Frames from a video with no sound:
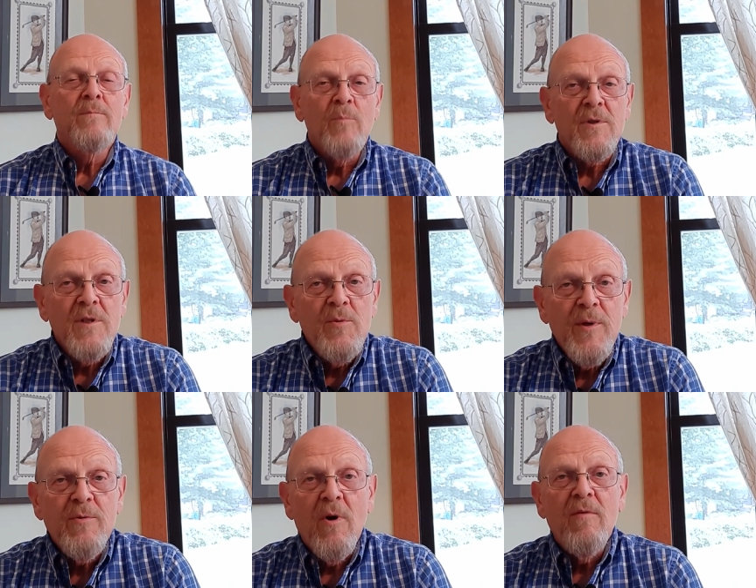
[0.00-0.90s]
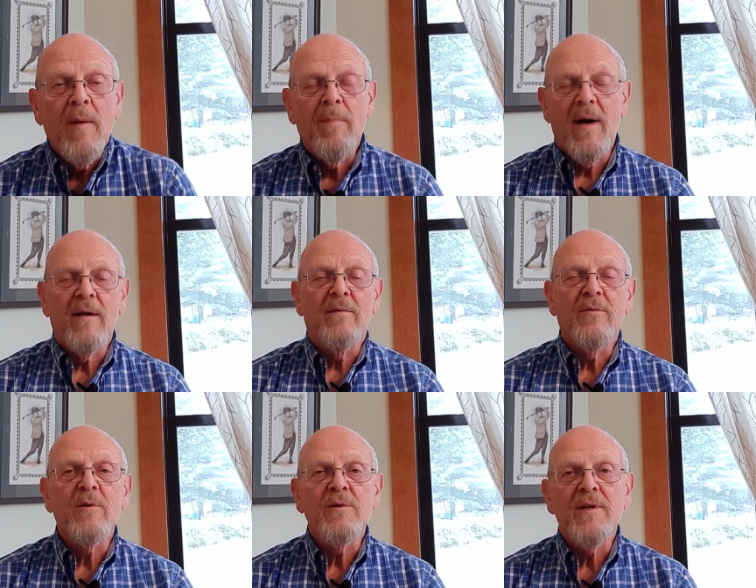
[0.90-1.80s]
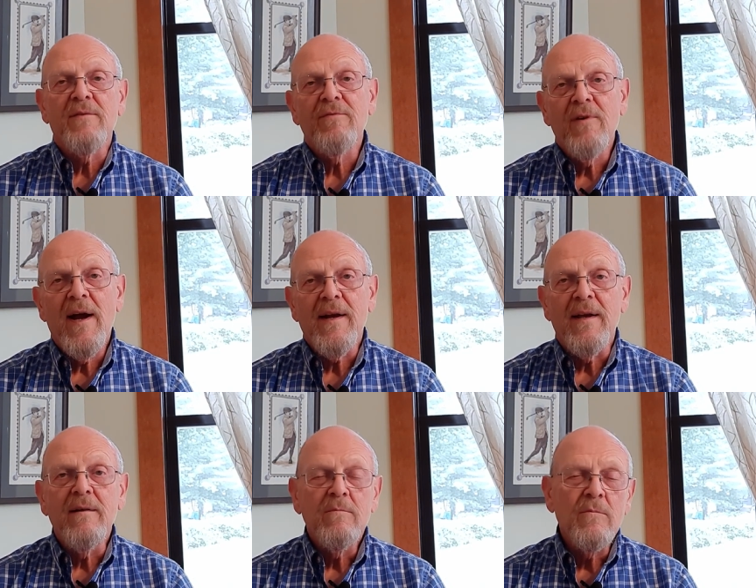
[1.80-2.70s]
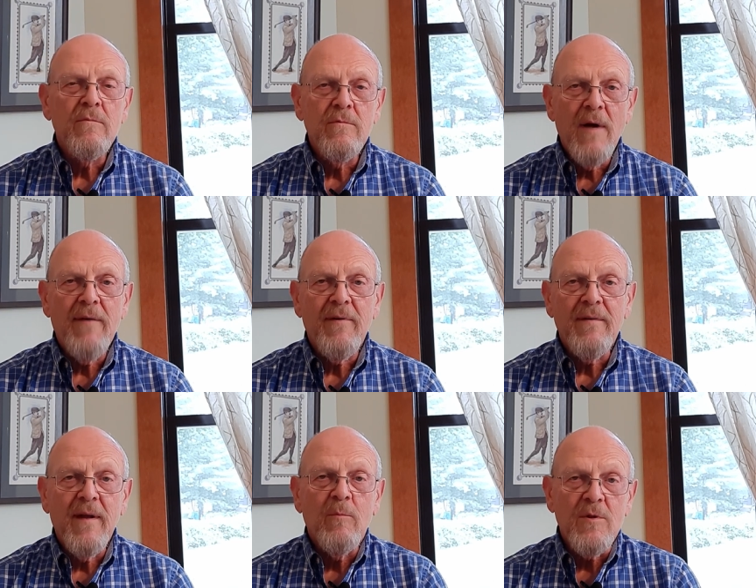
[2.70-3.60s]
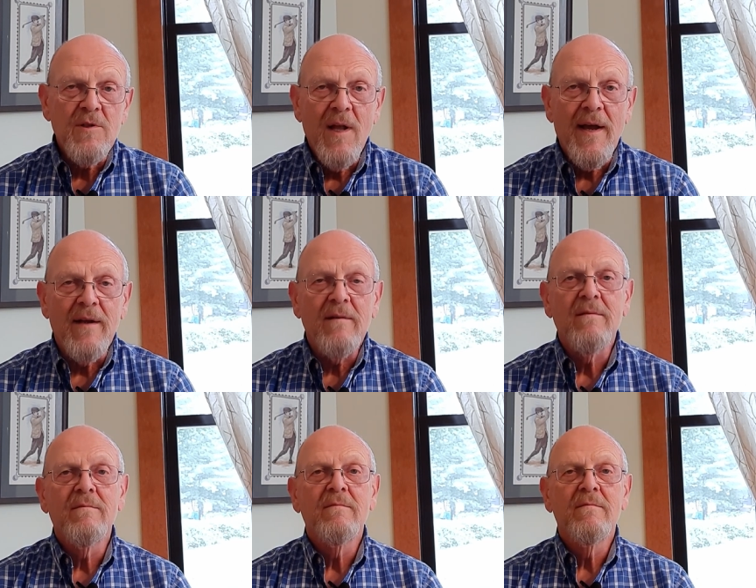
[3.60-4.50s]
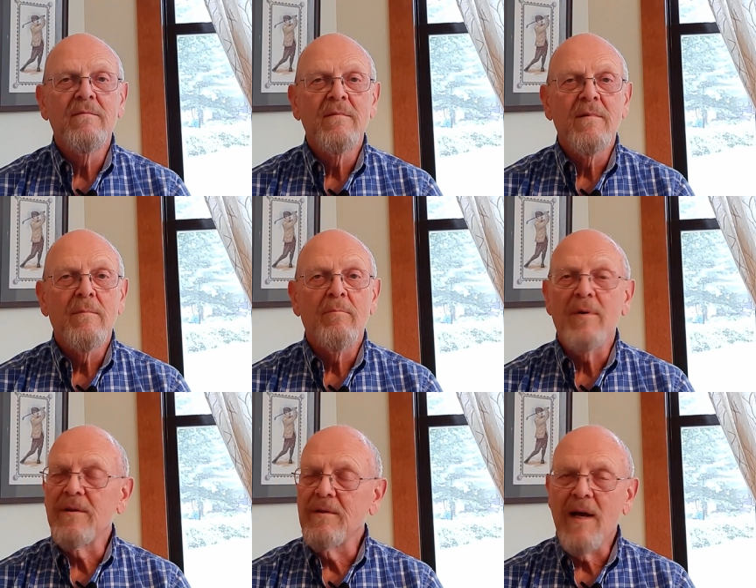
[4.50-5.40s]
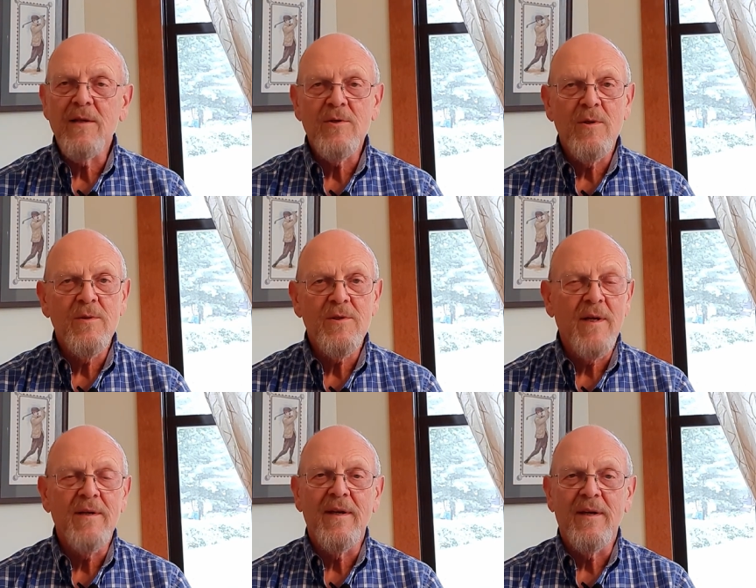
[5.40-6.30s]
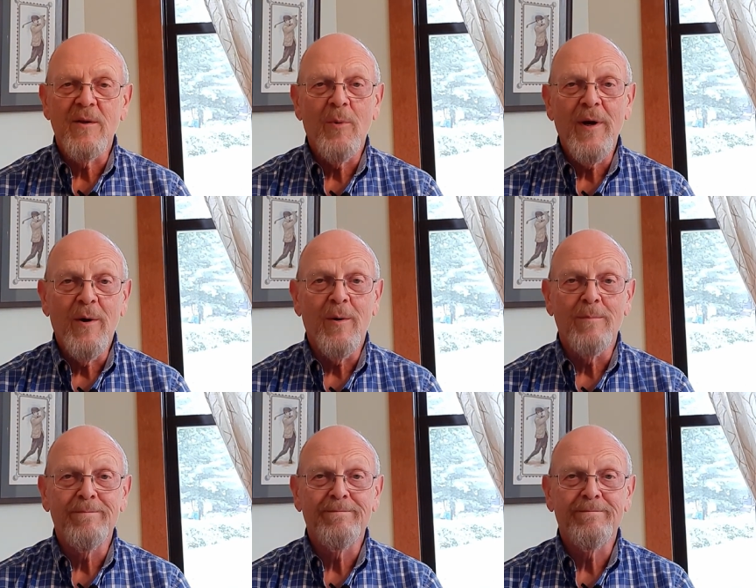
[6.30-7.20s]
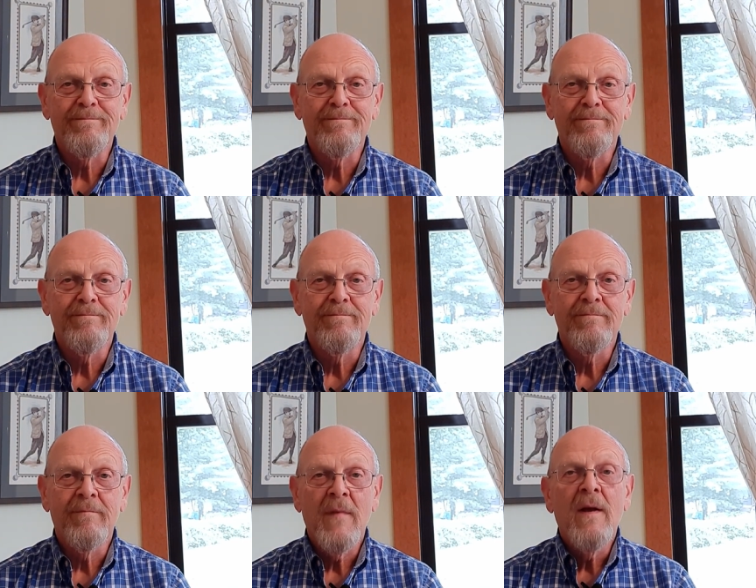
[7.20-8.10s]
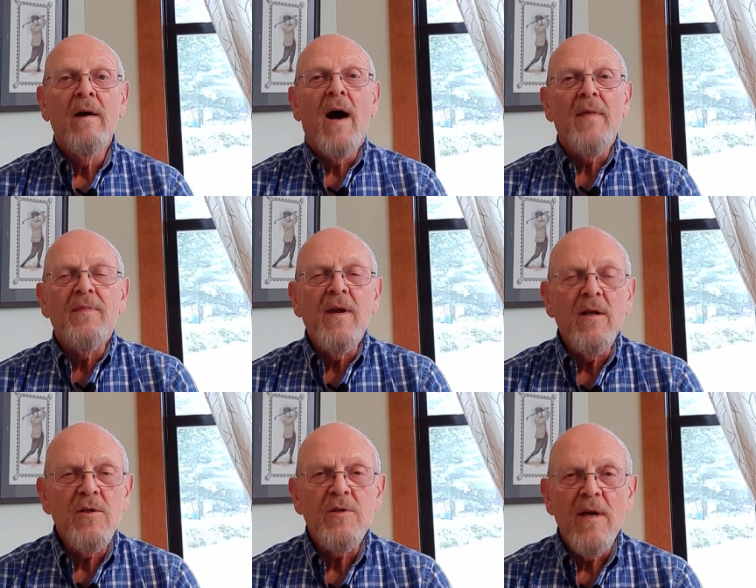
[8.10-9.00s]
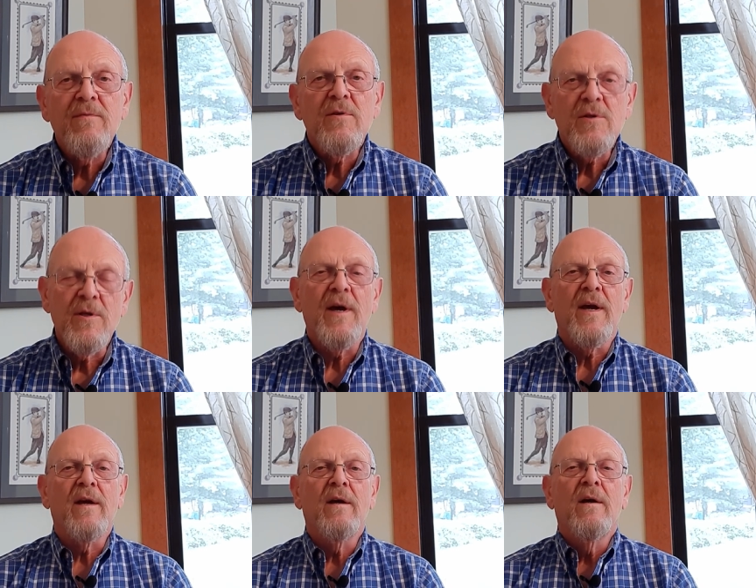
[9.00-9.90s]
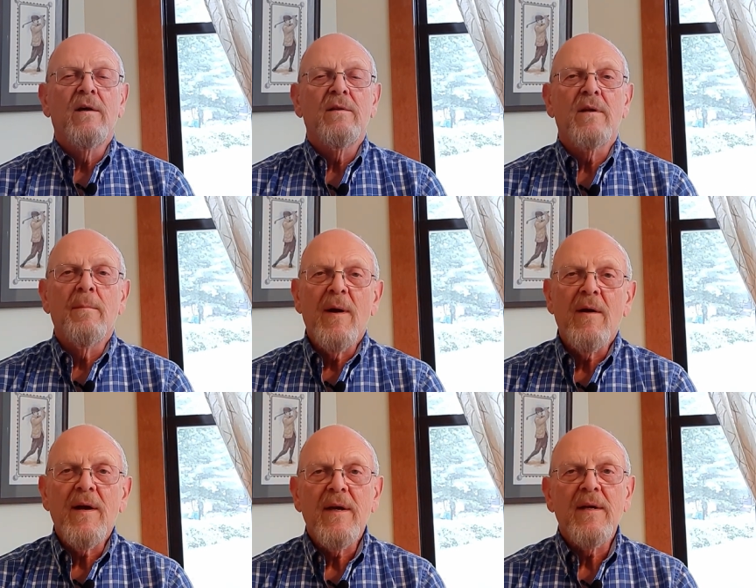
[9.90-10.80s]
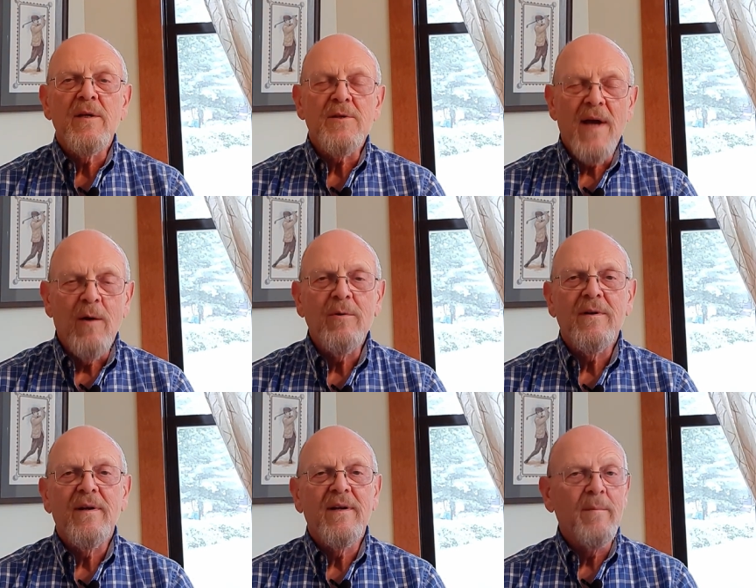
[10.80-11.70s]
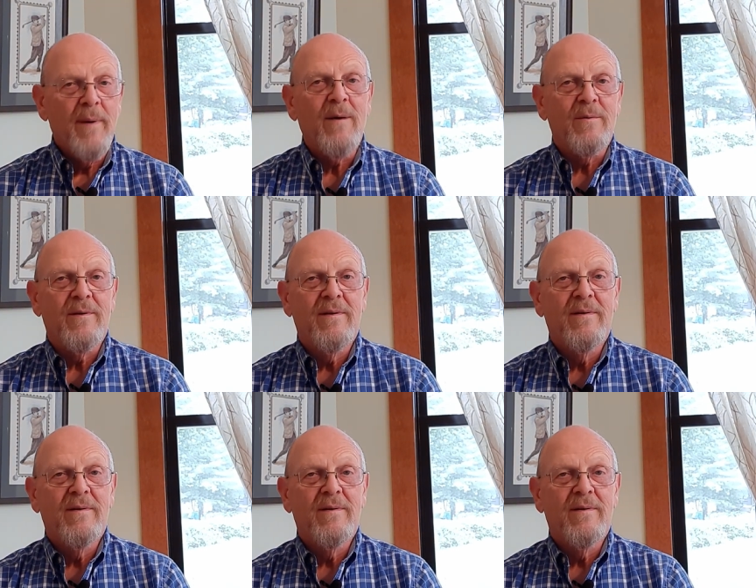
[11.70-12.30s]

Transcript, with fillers: Well, since we drove up on Thursday and Friday, traffic then was light, but not so Sunday on the way home. I think it's safe to say that America is out and about.